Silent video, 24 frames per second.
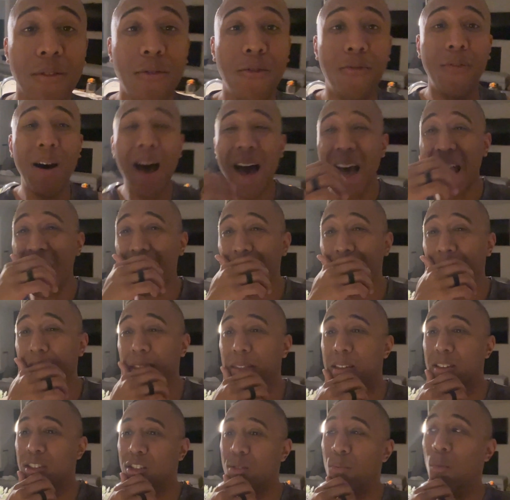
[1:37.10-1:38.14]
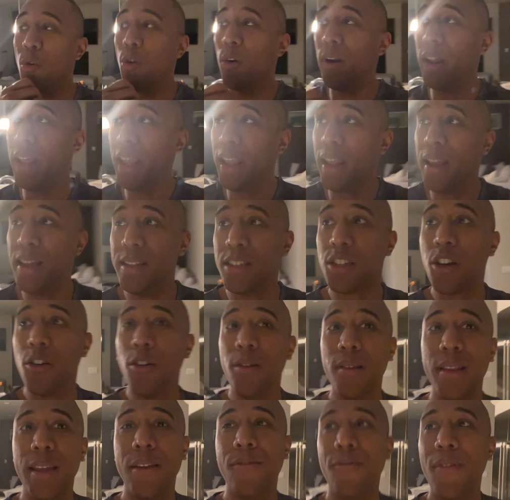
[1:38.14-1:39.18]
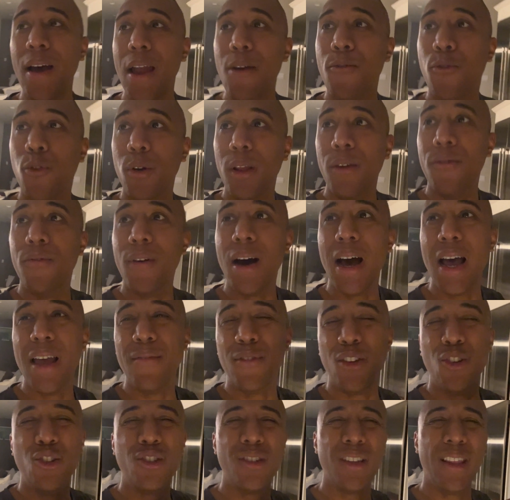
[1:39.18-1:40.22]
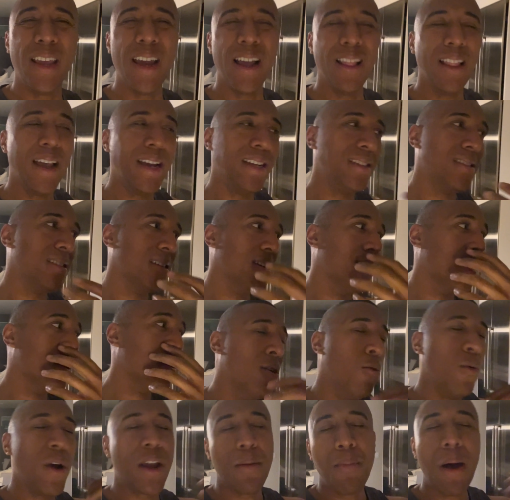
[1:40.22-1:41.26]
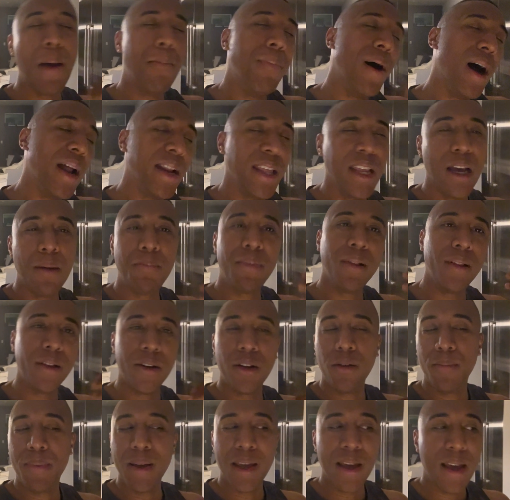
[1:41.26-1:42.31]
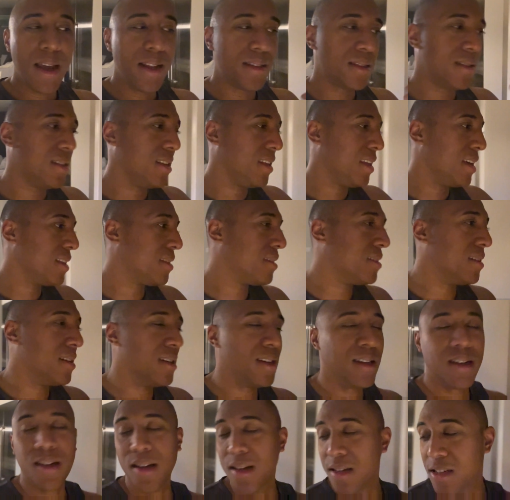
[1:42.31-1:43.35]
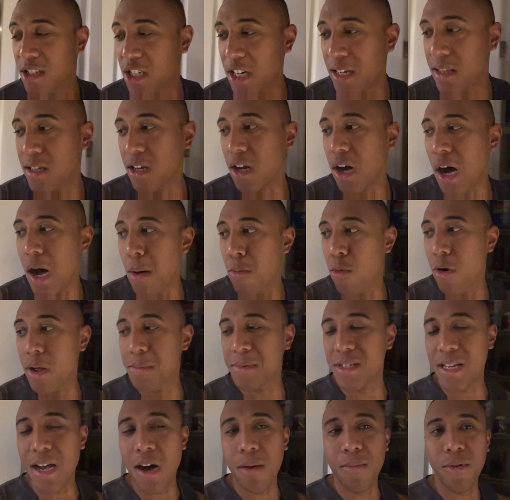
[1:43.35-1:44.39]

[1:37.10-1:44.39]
5 this morning. It's currently 5:45. Usually I like to wake my body up a little bit to shake the cobwebs out